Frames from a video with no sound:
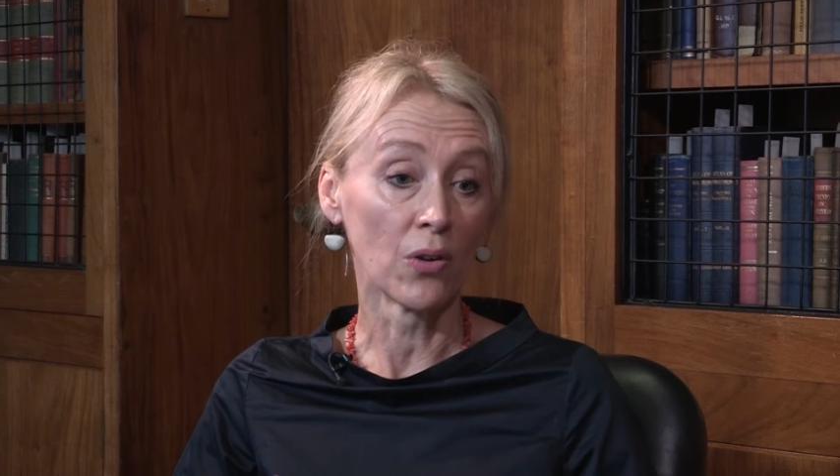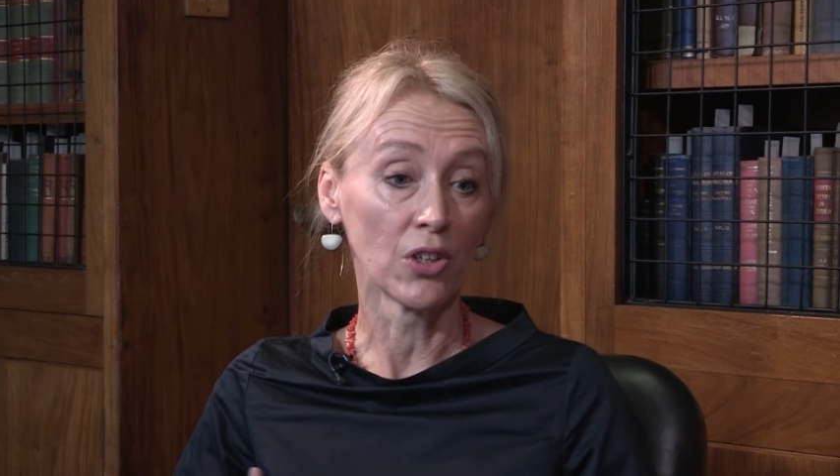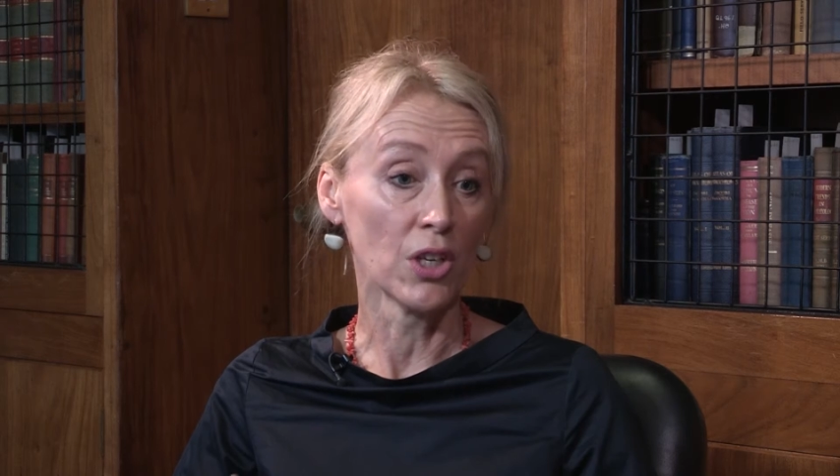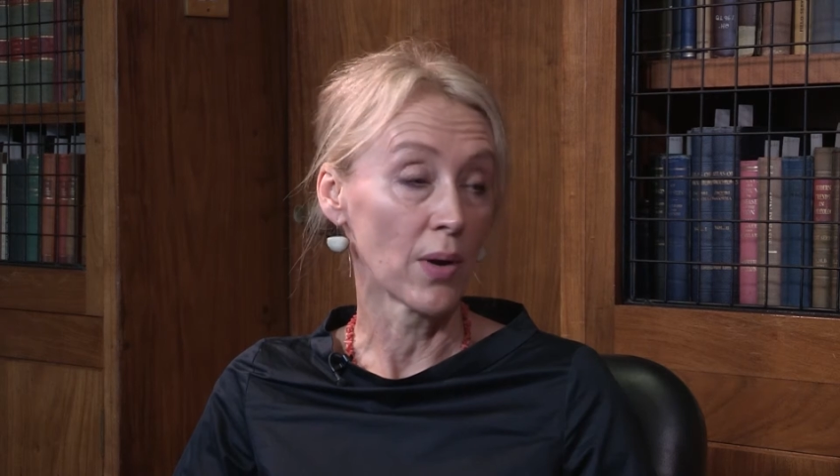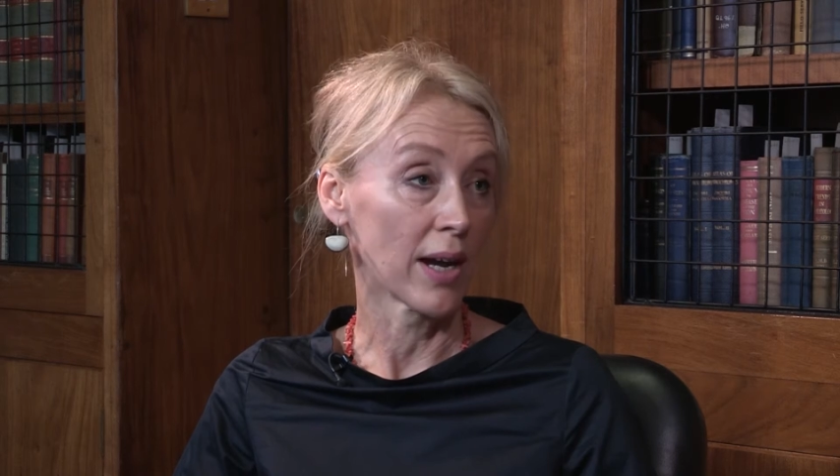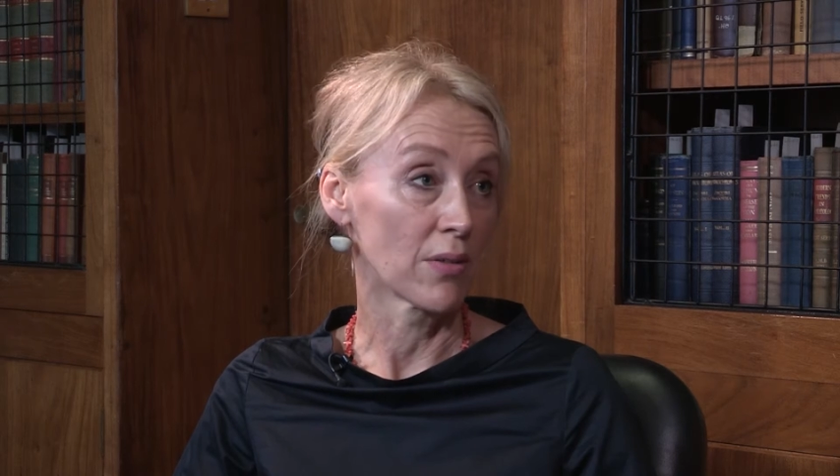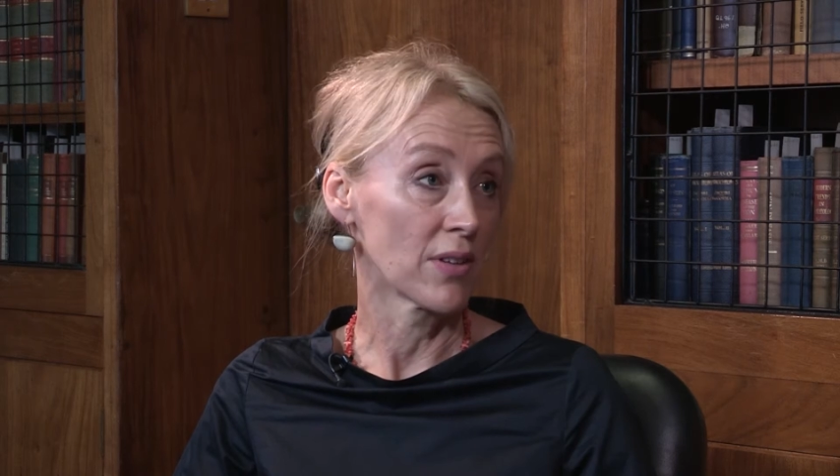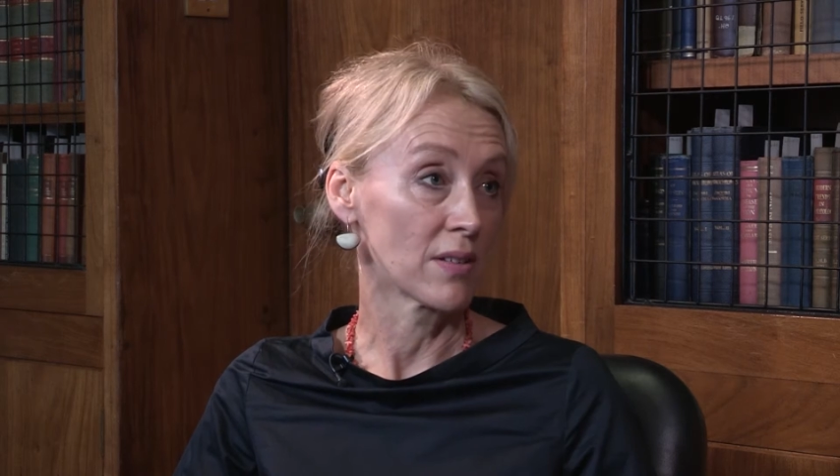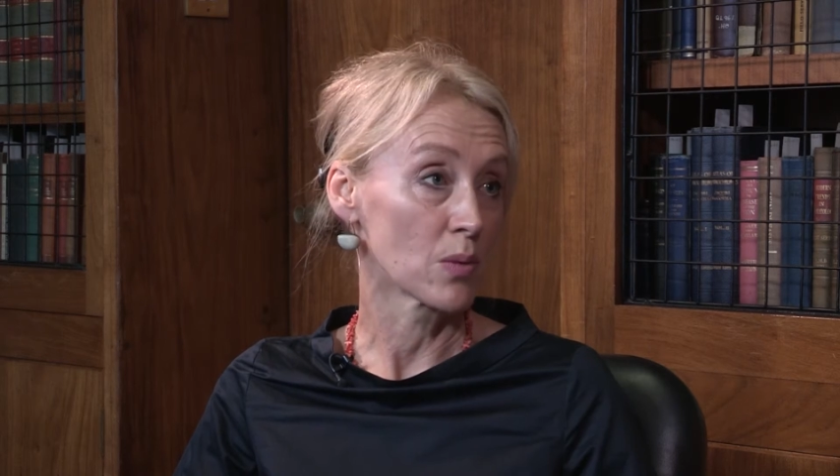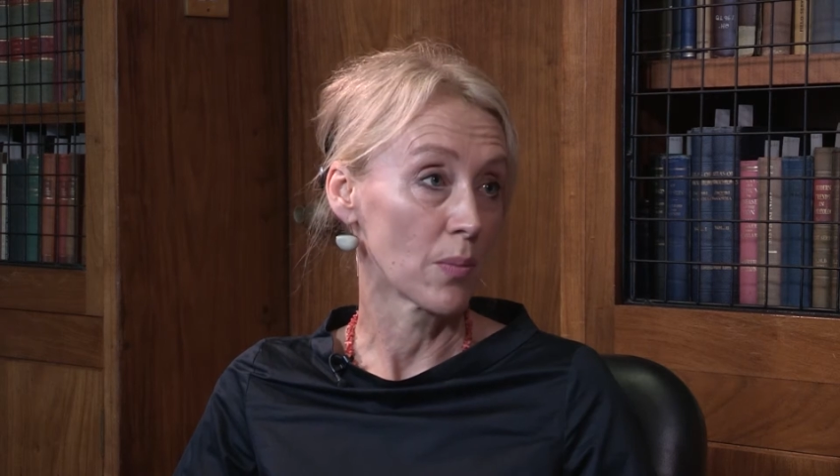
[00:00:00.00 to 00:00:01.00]
one knew how
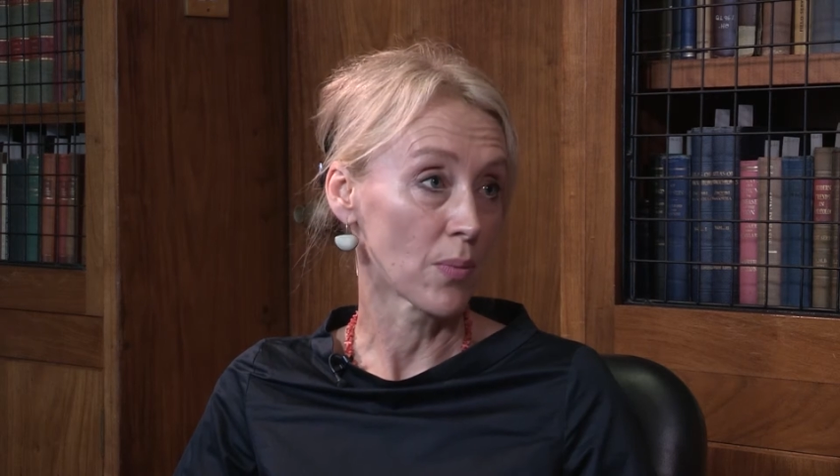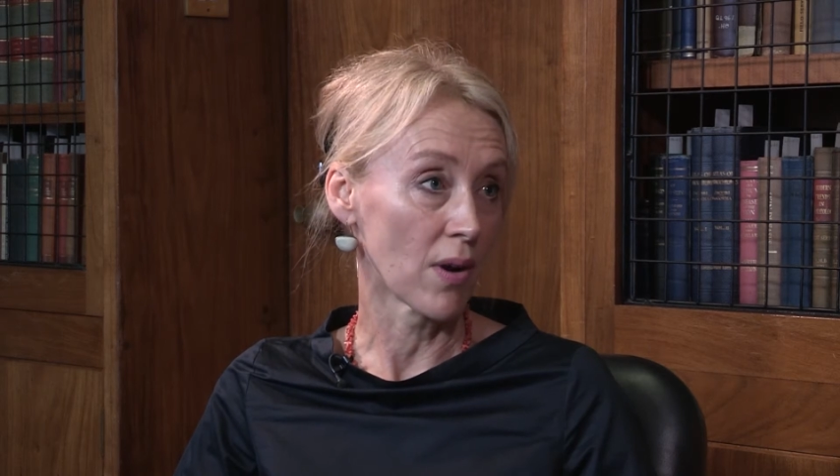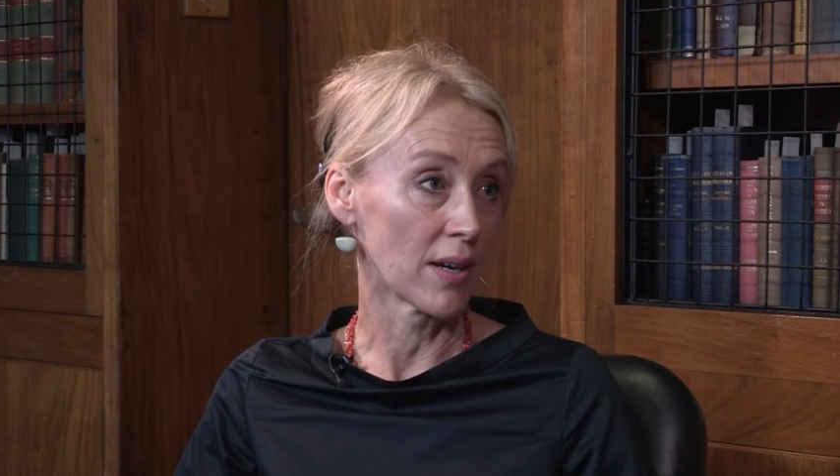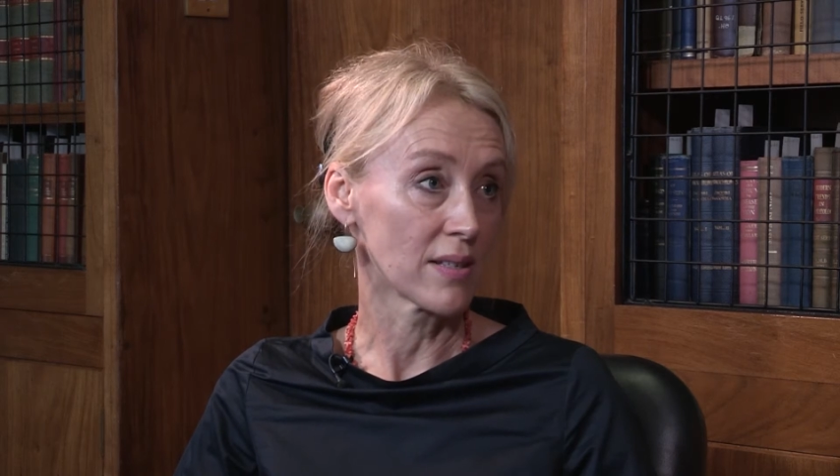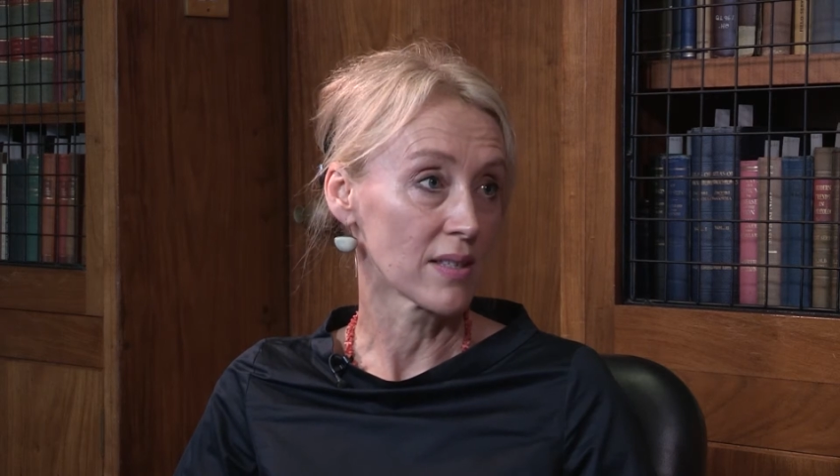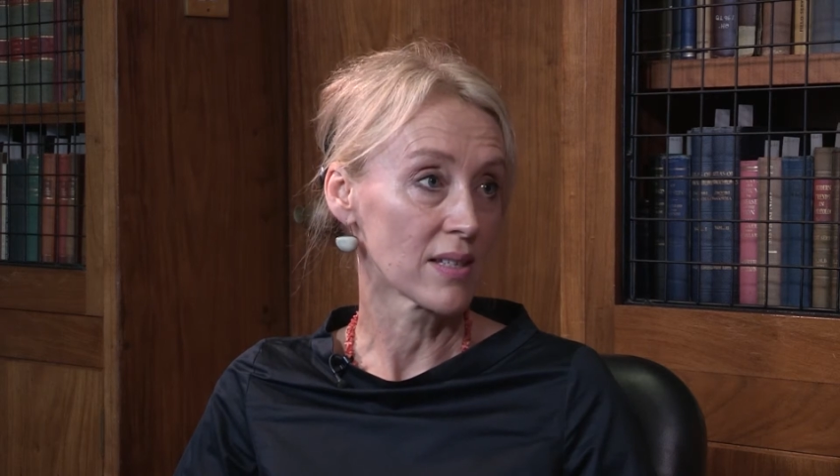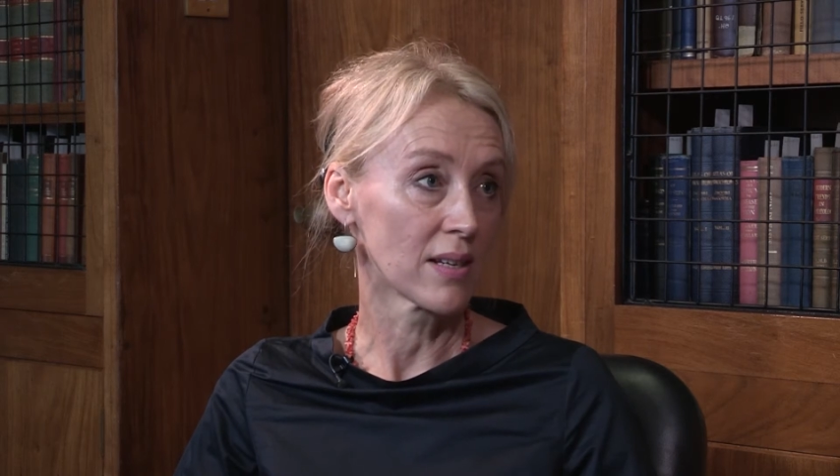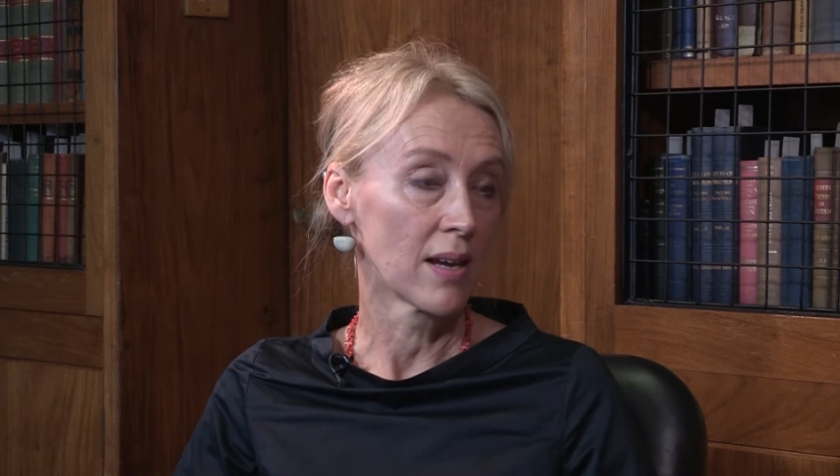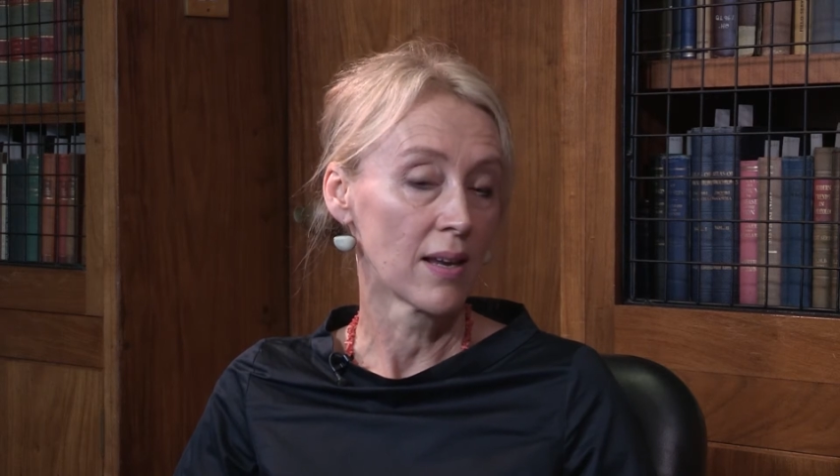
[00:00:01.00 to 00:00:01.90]
things were priced.